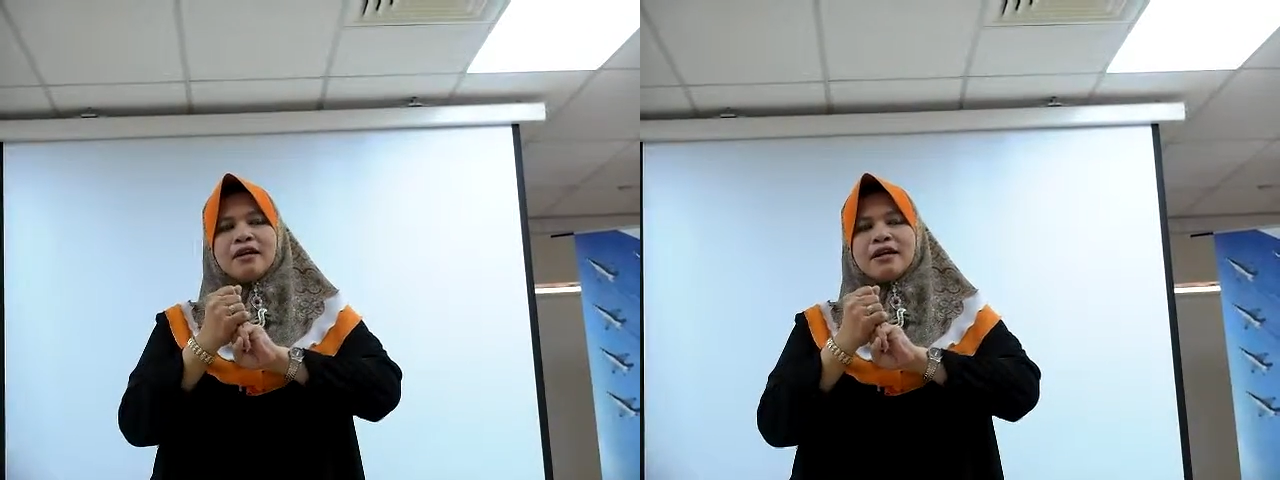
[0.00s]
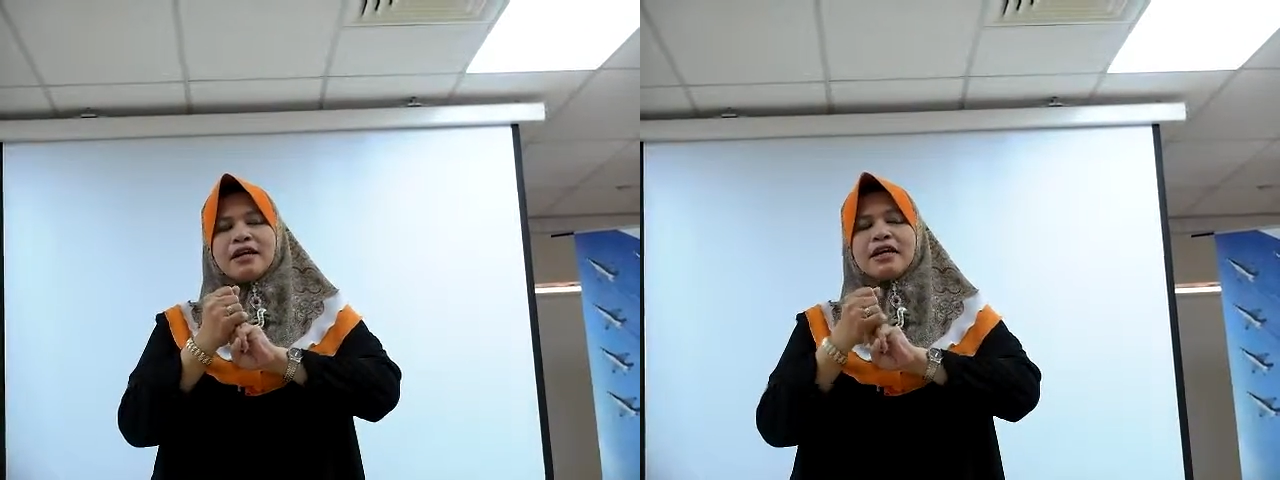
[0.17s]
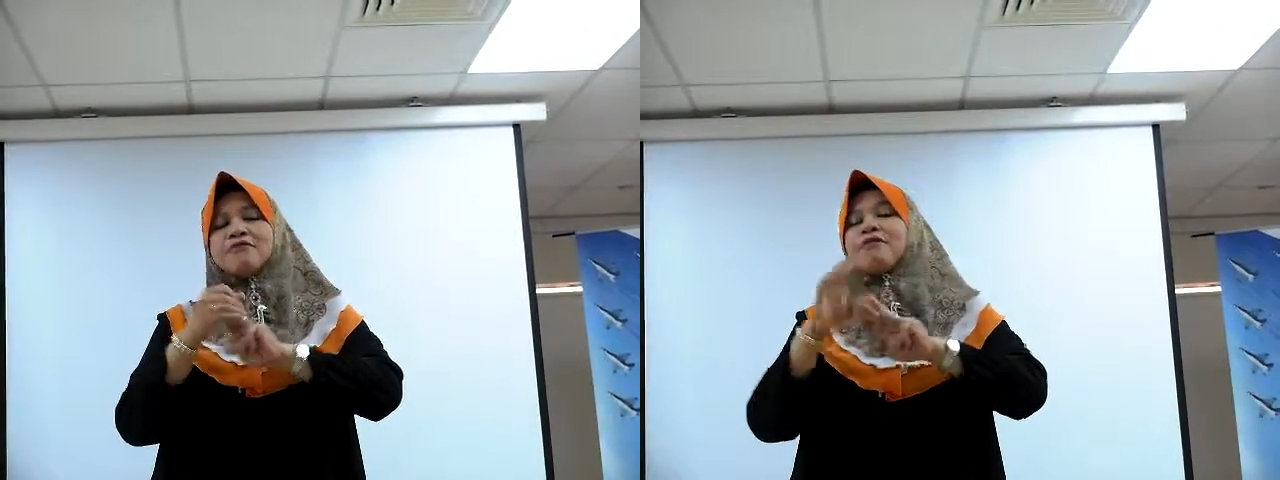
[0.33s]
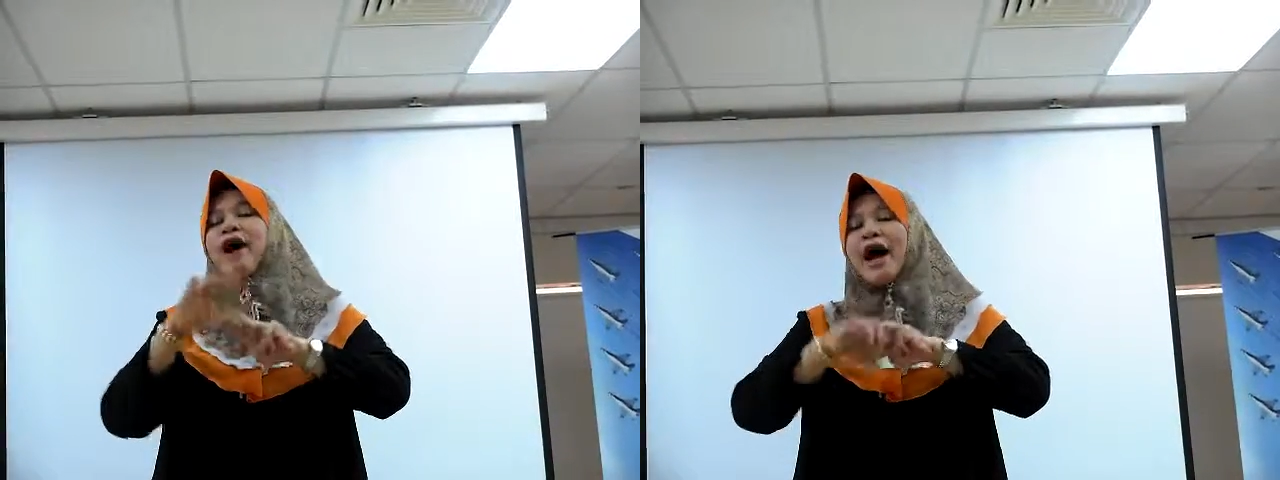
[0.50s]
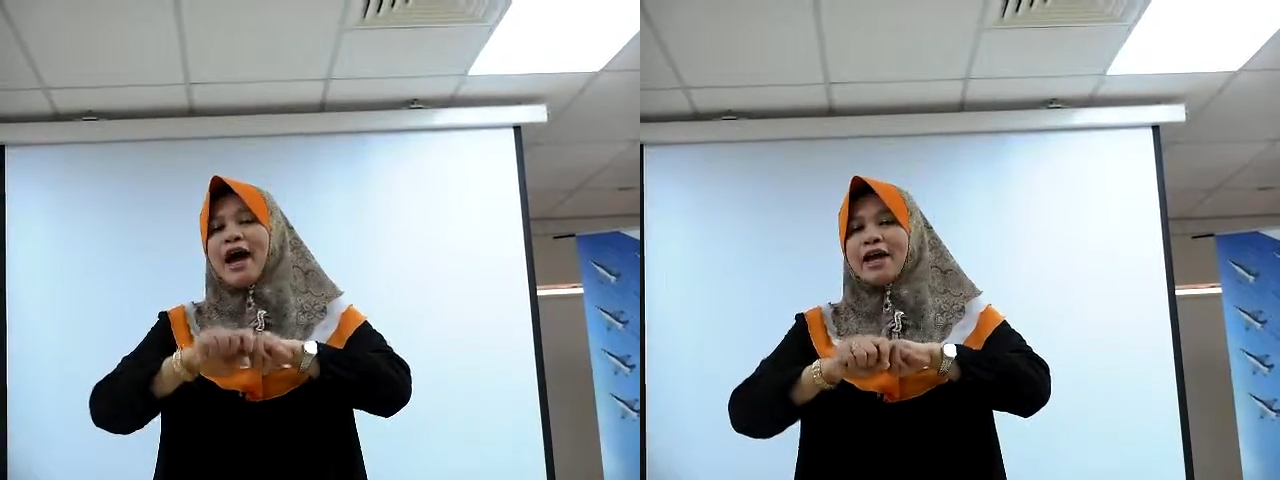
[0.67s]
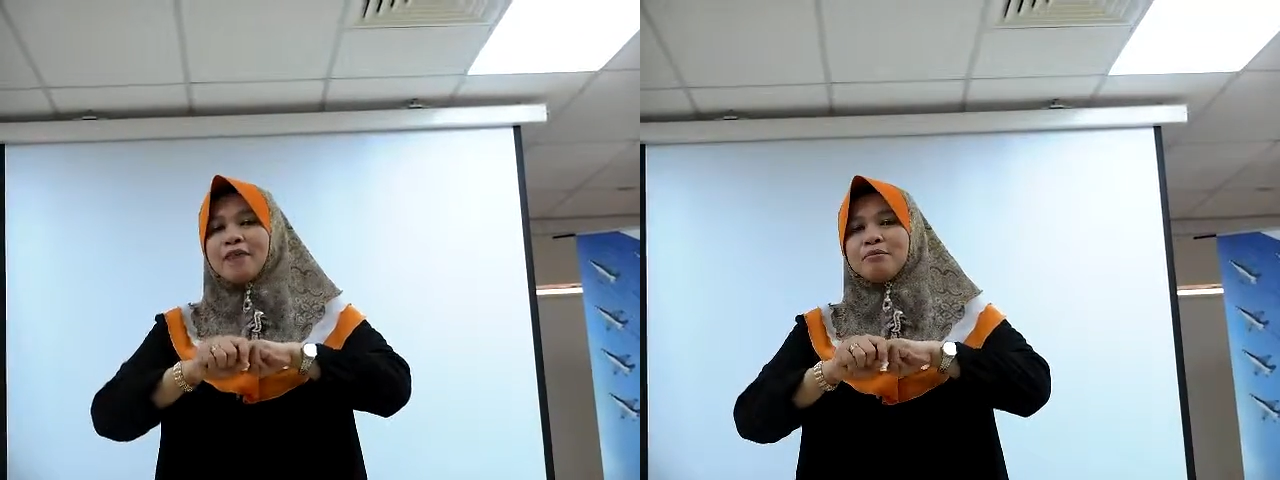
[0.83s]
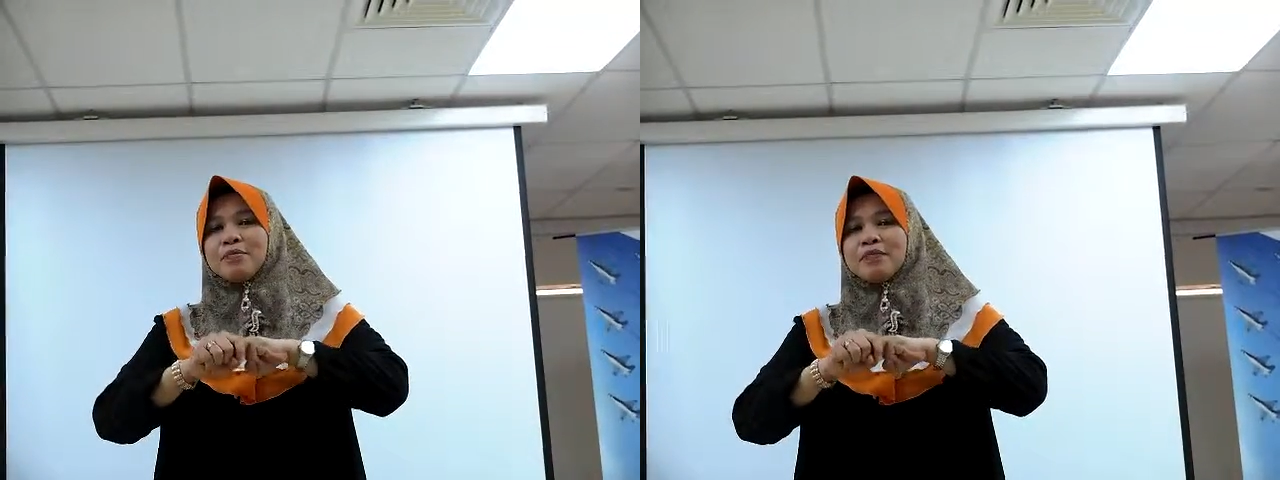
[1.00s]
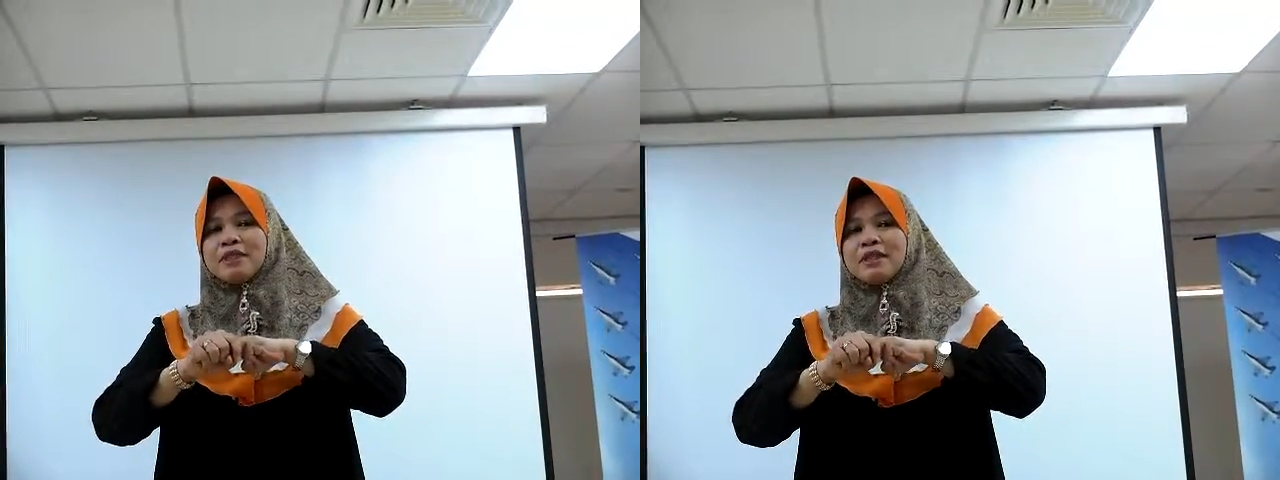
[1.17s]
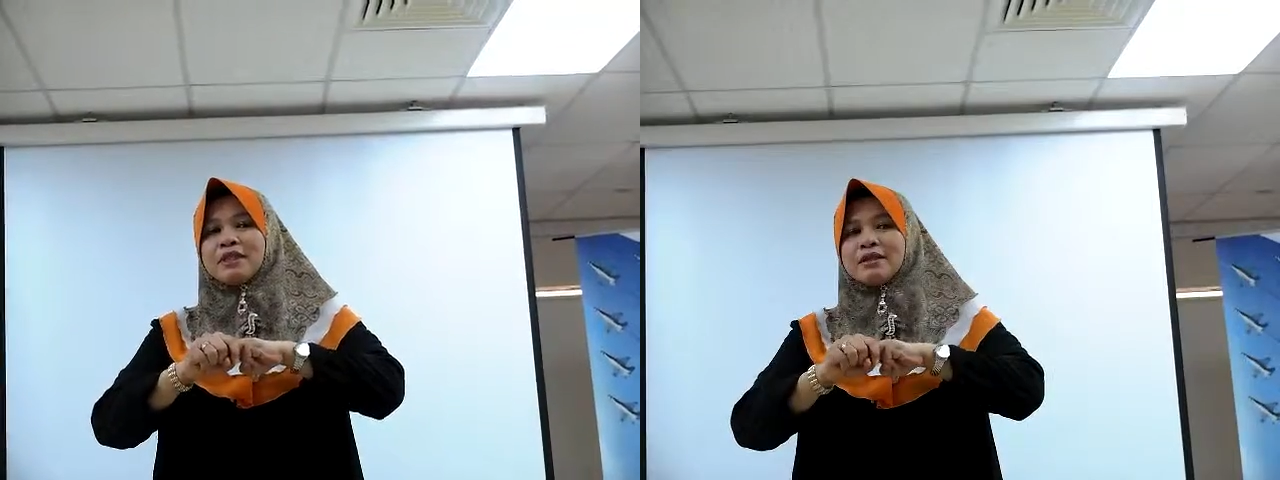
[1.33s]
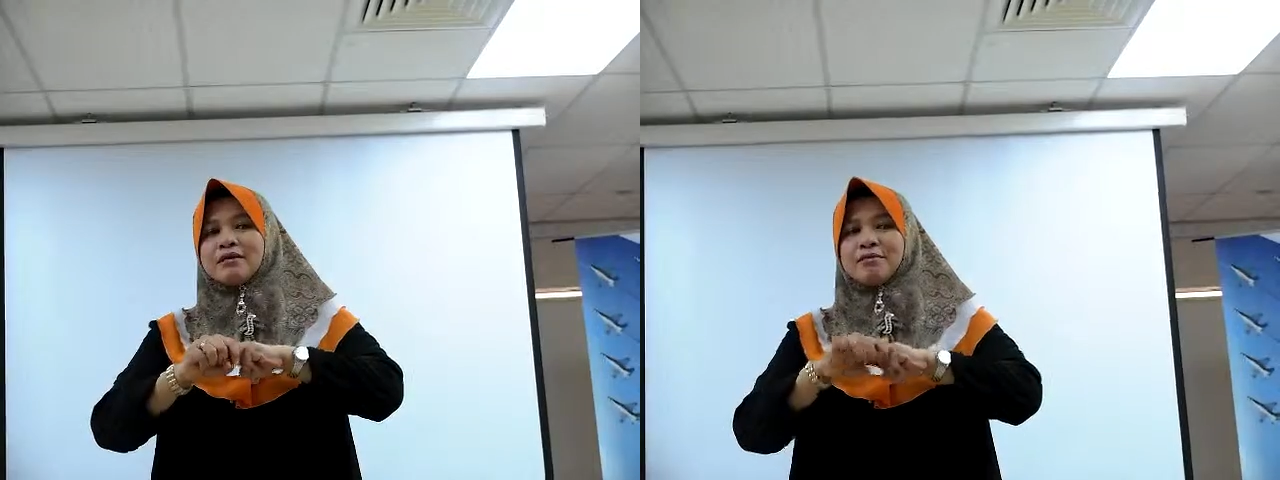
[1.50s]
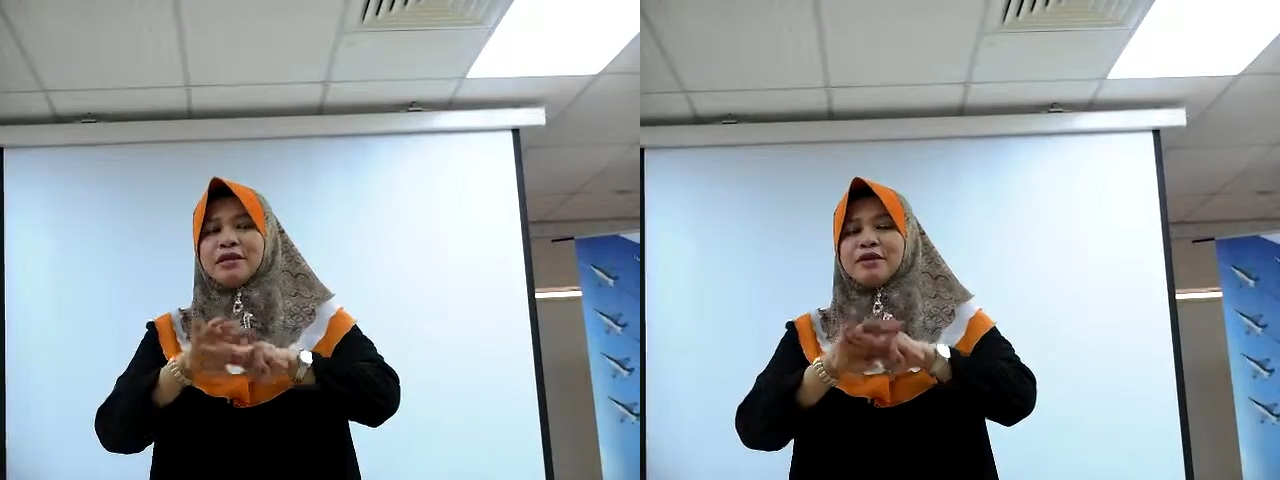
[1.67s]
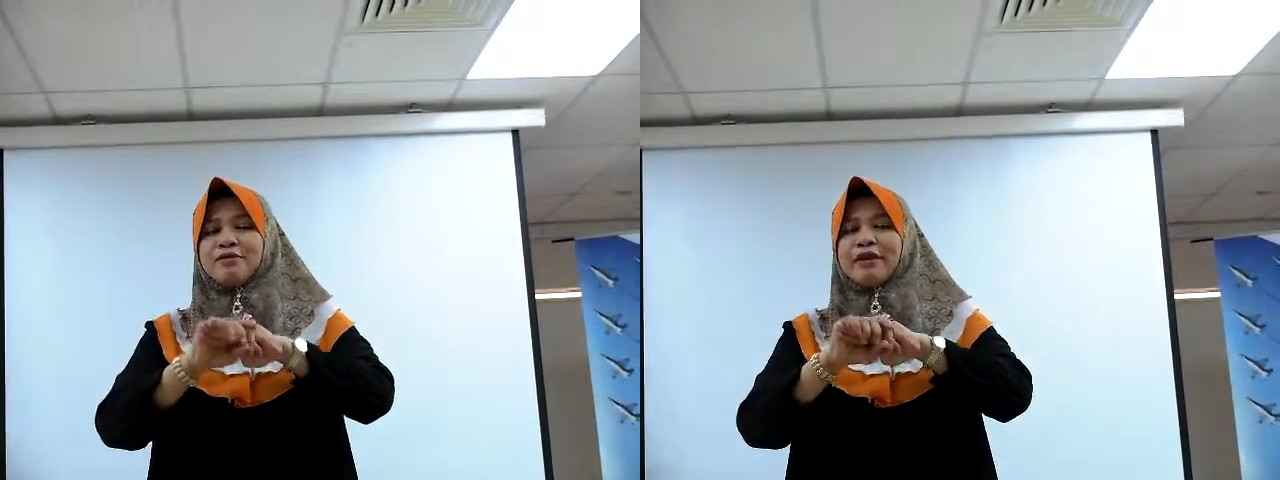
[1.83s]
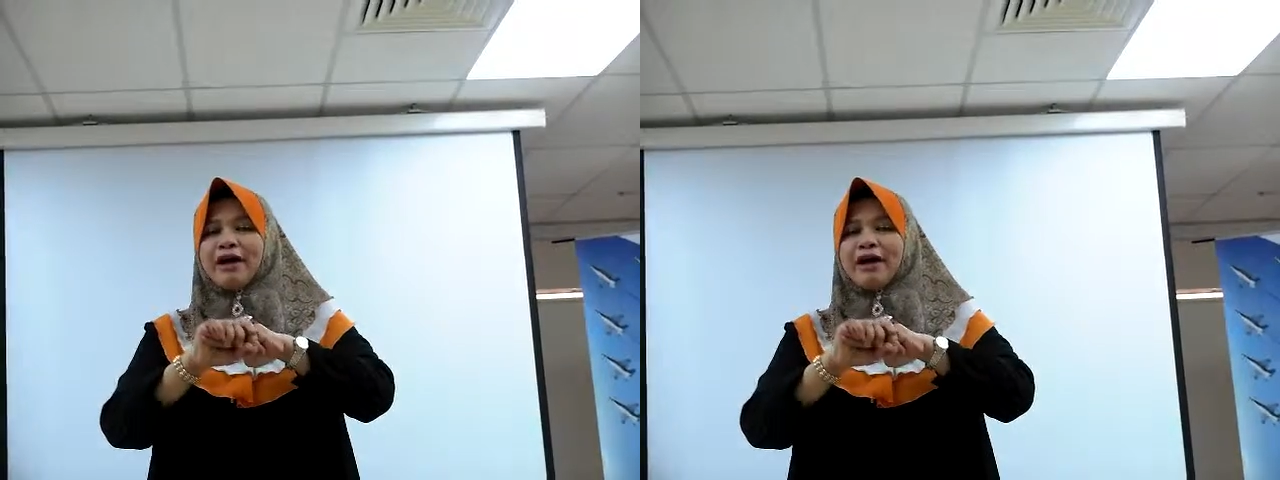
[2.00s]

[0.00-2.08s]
If I'm the